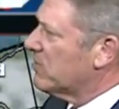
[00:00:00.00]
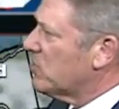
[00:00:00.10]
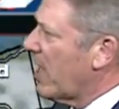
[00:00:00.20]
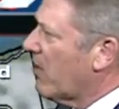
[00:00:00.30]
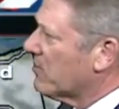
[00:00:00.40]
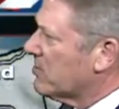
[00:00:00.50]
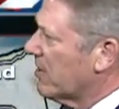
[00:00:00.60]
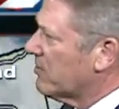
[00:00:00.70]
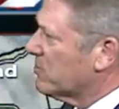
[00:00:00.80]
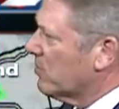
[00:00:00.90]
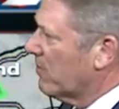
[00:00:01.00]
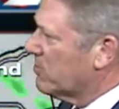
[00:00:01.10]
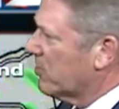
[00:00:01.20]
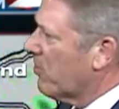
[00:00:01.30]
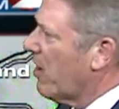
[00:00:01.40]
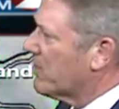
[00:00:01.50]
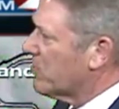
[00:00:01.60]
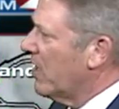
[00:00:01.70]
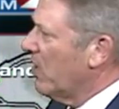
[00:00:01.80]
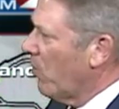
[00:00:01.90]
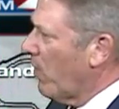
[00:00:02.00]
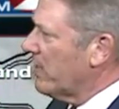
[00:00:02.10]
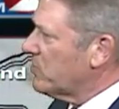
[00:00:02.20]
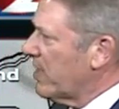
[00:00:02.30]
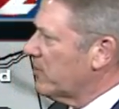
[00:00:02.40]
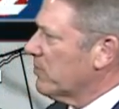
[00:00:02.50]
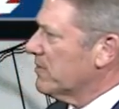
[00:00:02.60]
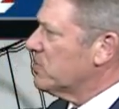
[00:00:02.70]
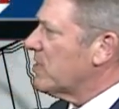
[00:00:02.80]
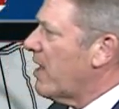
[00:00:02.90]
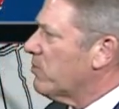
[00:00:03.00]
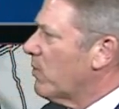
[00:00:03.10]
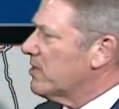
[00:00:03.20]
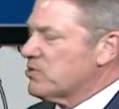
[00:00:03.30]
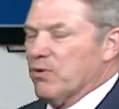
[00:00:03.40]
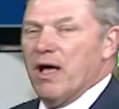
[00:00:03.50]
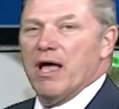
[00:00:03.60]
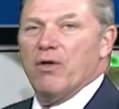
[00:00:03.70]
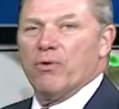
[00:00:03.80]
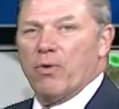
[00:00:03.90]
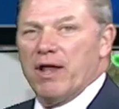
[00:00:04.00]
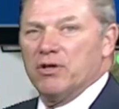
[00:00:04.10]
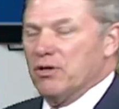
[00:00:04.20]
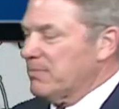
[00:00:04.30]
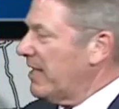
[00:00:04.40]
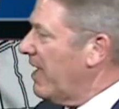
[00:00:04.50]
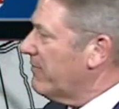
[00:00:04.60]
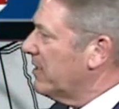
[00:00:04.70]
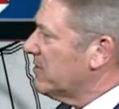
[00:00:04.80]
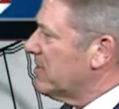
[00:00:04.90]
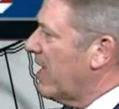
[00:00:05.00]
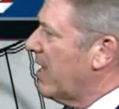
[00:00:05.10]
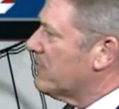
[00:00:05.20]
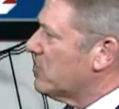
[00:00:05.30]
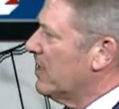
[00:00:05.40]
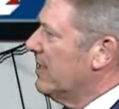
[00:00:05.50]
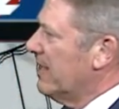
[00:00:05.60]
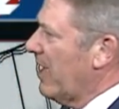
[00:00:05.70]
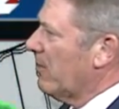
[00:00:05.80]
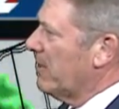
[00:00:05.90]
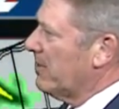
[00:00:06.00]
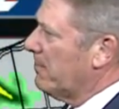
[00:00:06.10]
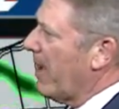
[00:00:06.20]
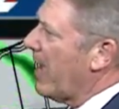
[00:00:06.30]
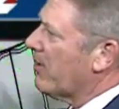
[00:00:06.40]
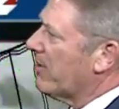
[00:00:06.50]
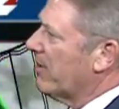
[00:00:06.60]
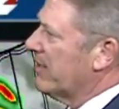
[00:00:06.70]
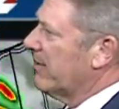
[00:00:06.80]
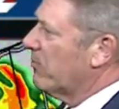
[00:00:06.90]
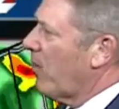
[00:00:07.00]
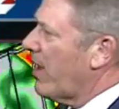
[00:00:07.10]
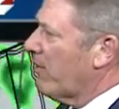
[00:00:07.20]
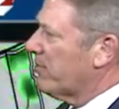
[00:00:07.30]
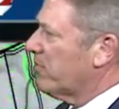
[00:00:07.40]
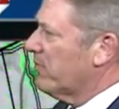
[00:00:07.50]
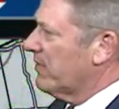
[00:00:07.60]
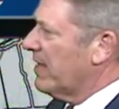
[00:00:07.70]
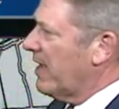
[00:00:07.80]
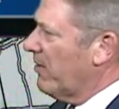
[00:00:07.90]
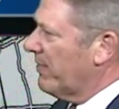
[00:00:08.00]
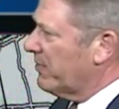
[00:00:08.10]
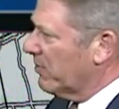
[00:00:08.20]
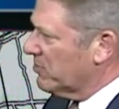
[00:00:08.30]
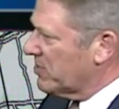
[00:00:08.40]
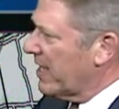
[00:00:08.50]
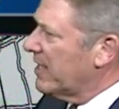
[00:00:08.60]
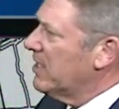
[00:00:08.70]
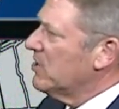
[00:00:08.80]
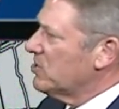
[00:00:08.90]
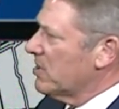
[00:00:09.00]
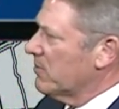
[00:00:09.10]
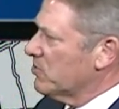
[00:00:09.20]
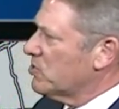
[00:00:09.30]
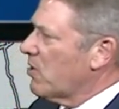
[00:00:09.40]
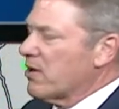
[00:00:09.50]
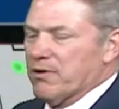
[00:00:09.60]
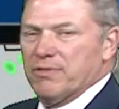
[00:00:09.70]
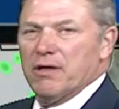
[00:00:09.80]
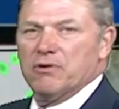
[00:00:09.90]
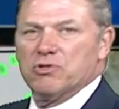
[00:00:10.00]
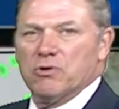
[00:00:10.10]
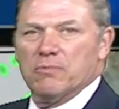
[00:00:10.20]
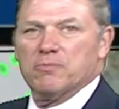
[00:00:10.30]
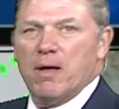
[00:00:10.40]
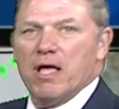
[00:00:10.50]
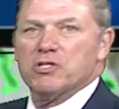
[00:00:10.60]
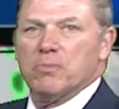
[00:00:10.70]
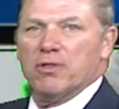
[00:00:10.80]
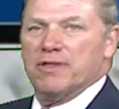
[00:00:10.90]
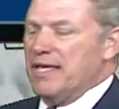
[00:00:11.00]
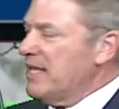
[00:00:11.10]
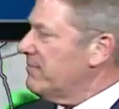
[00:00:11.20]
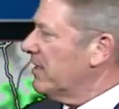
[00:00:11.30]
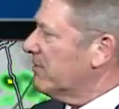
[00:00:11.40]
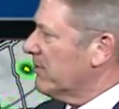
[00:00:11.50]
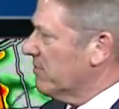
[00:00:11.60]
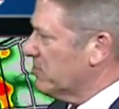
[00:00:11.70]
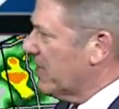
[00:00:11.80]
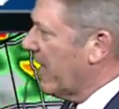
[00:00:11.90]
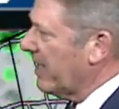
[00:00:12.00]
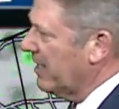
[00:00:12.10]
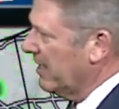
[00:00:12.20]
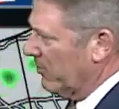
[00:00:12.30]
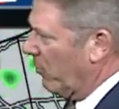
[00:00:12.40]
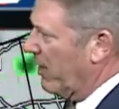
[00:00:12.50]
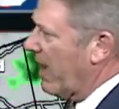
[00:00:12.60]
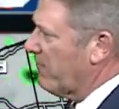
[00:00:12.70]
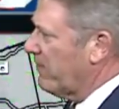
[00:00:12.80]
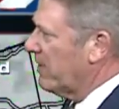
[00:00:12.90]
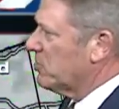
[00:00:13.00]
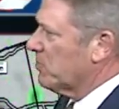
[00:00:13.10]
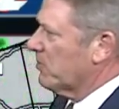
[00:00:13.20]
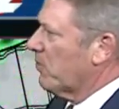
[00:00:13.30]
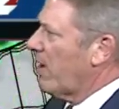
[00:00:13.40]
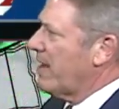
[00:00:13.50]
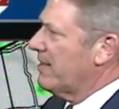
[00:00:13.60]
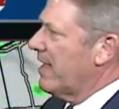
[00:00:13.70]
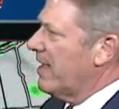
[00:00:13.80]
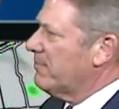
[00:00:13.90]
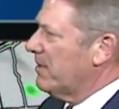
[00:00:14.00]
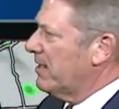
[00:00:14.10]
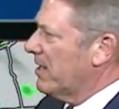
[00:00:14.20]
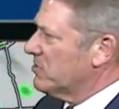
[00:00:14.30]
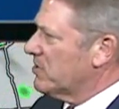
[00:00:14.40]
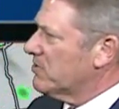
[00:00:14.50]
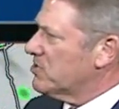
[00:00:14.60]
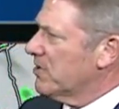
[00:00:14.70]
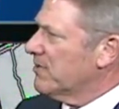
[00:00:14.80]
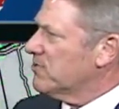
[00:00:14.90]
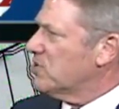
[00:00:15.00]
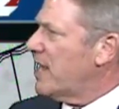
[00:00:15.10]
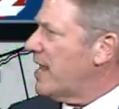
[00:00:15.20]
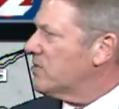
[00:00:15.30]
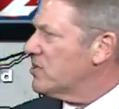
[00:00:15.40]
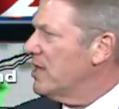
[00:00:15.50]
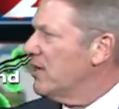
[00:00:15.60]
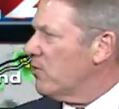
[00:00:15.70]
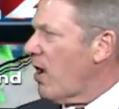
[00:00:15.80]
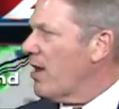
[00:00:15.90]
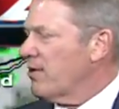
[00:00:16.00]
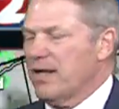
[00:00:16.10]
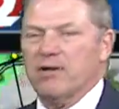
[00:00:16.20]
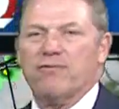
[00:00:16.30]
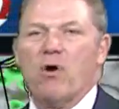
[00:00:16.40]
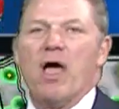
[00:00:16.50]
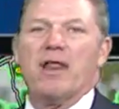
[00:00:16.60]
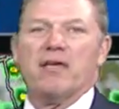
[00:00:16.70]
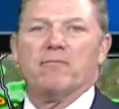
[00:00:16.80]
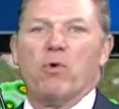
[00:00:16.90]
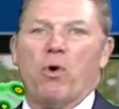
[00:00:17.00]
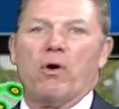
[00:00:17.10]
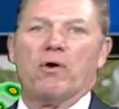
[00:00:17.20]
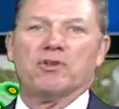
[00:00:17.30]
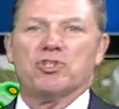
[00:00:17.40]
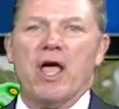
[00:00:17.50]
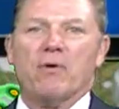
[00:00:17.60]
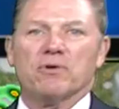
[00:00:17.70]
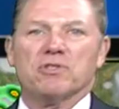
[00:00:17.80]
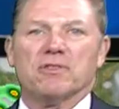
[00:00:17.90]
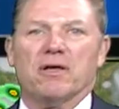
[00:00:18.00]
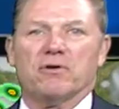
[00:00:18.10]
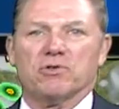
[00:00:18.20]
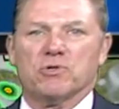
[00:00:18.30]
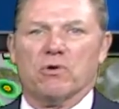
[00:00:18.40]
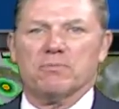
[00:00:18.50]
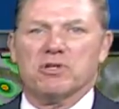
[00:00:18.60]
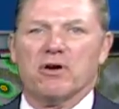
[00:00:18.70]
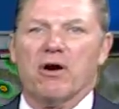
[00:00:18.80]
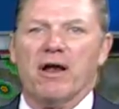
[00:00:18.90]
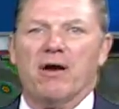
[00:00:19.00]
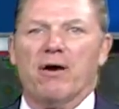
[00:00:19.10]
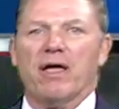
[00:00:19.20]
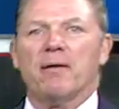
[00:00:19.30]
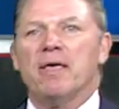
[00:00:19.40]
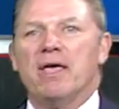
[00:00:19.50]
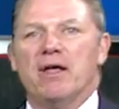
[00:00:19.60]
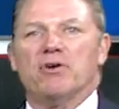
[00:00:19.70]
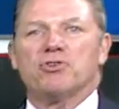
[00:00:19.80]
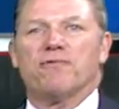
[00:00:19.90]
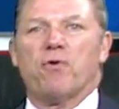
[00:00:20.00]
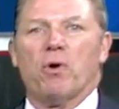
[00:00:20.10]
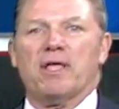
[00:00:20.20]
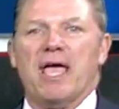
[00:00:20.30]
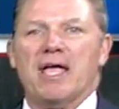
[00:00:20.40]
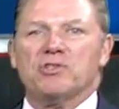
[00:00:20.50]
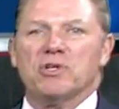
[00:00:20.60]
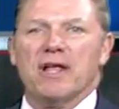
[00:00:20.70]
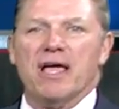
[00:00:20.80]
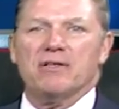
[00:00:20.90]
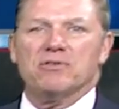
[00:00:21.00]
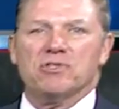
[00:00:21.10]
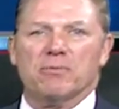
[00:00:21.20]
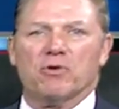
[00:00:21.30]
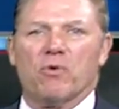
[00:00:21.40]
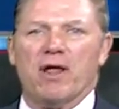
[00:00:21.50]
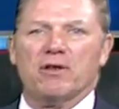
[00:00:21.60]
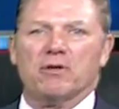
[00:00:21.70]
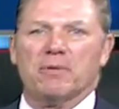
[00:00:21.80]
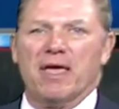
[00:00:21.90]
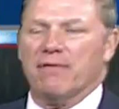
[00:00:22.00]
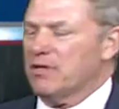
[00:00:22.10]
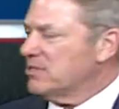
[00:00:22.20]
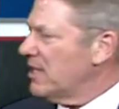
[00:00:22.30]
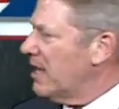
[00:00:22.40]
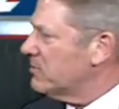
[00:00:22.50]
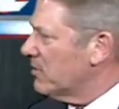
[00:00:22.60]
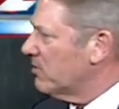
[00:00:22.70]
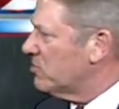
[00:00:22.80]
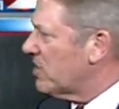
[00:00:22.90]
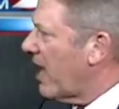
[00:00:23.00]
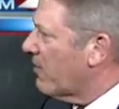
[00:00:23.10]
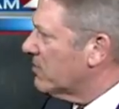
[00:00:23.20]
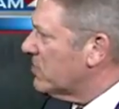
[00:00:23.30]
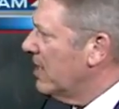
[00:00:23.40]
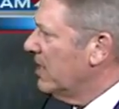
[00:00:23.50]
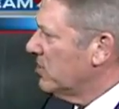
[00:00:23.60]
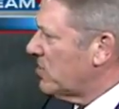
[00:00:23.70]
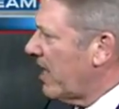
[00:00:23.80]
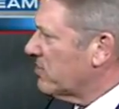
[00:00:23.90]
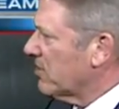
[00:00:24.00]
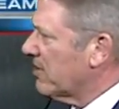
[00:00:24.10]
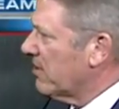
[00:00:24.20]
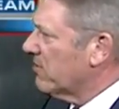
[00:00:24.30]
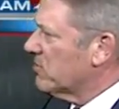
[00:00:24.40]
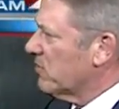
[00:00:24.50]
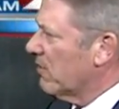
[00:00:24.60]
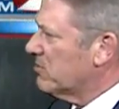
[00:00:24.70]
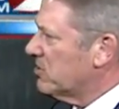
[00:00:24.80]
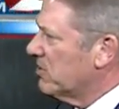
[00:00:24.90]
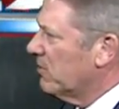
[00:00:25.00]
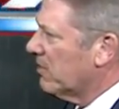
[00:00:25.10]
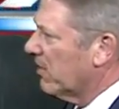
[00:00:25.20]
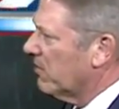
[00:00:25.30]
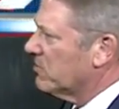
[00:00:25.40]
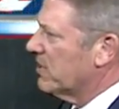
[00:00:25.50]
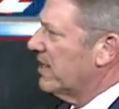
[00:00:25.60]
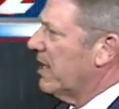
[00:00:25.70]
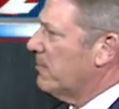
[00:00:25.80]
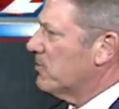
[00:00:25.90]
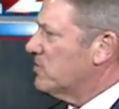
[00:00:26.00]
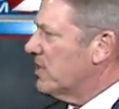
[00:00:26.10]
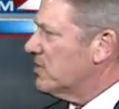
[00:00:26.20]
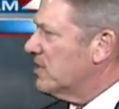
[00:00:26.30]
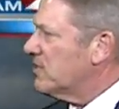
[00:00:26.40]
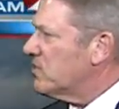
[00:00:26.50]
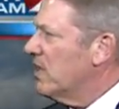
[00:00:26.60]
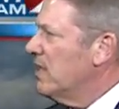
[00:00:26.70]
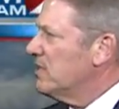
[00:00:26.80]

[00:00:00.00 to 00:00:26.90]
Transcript: The showers, thunderstorms across west central and southwest Ohio. The rain could be heavy at times. That'll be the pattern uh, right on through the day on Thursday. Some of those stronger thunderstorms possible in the evening Thursday. But we're not finished with the rain then because there's still a chance right on into Friday Friday of more showers and thunderstorms in our area. Here's your forecast tonight. Some of the rain could be heavy at times with those showers. Chance of thunderstorms too with lows in the upper 60s.